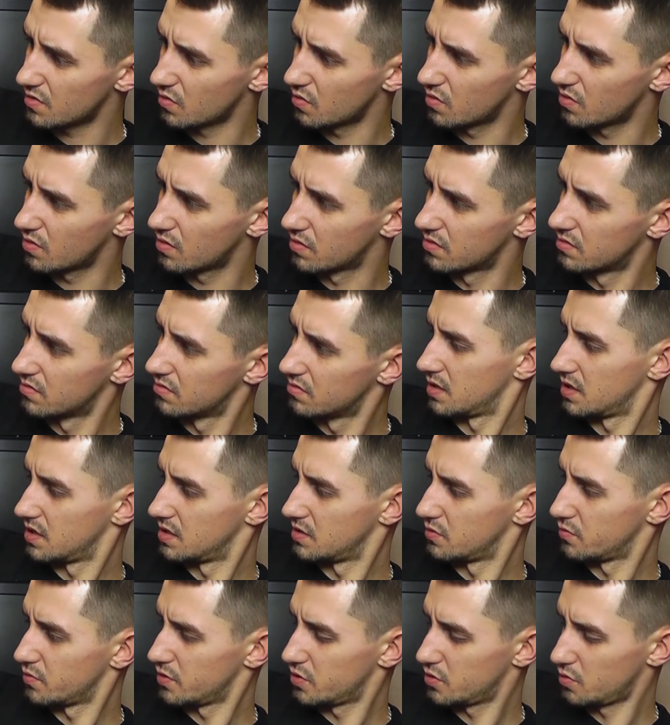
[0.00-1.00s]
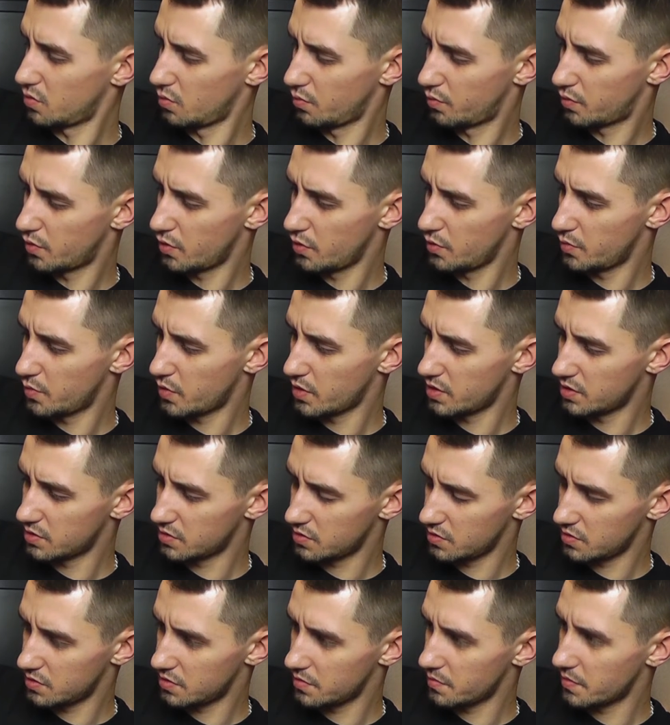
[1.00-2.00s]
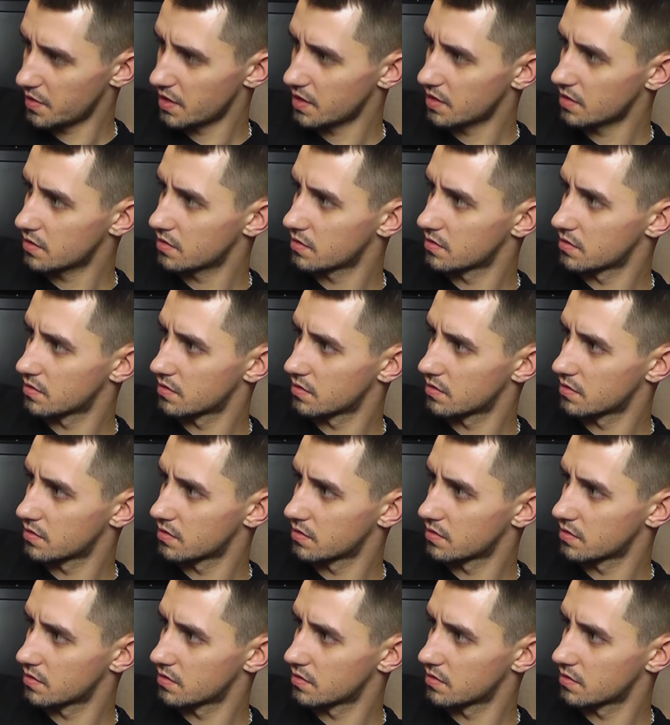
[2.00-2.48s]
or his original blueprints or something.